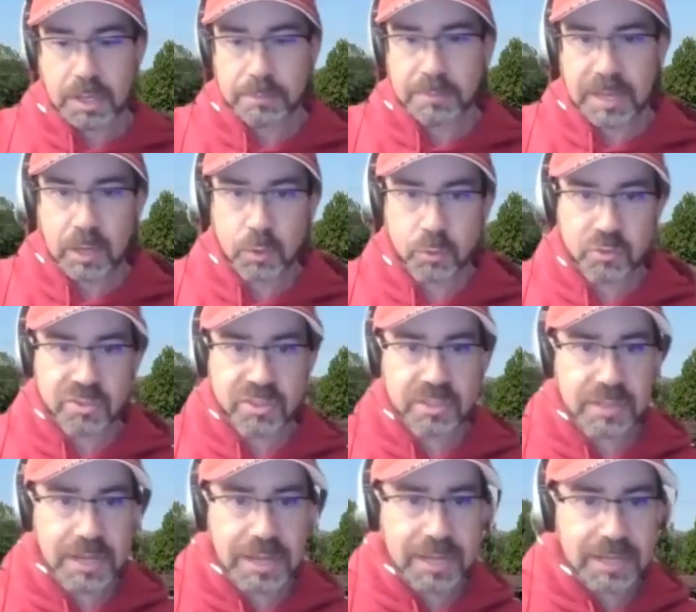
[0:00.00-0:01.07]
They
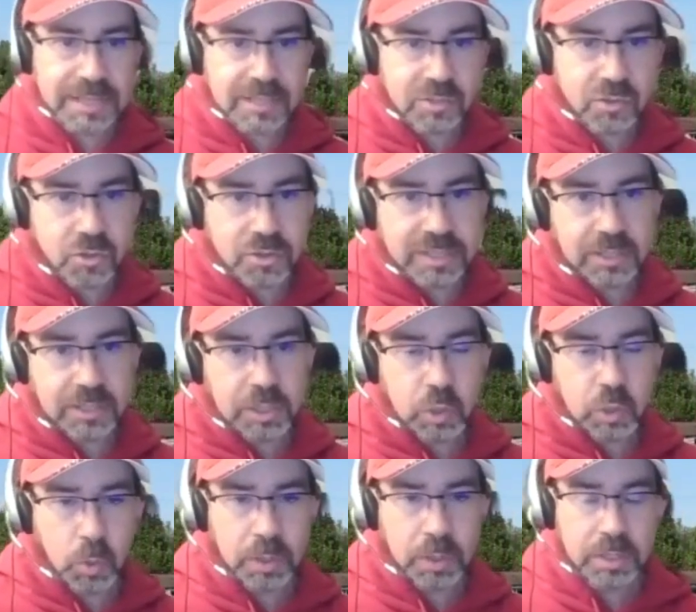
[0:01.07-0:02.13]
hosted Eastern
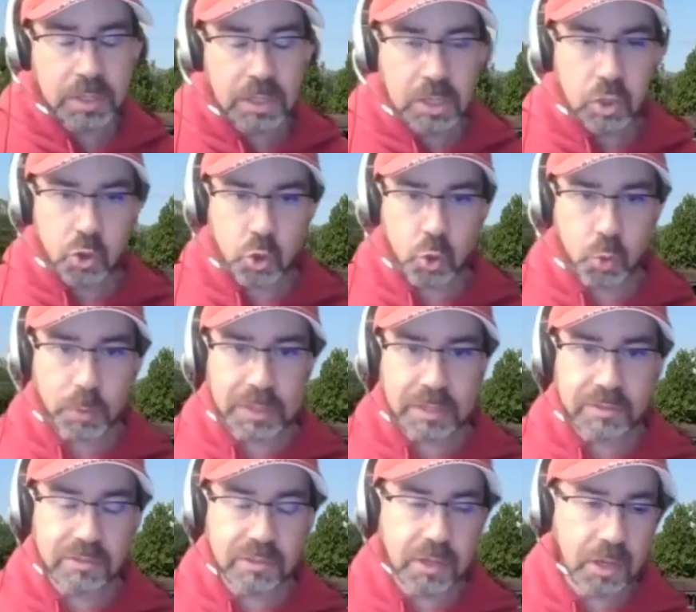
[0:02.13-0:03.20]
Illinois 2
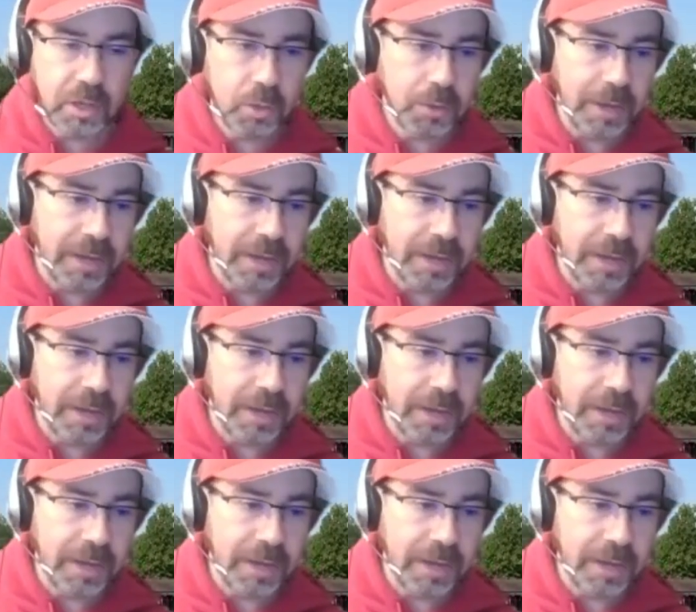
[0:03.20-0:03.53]
weekends ago,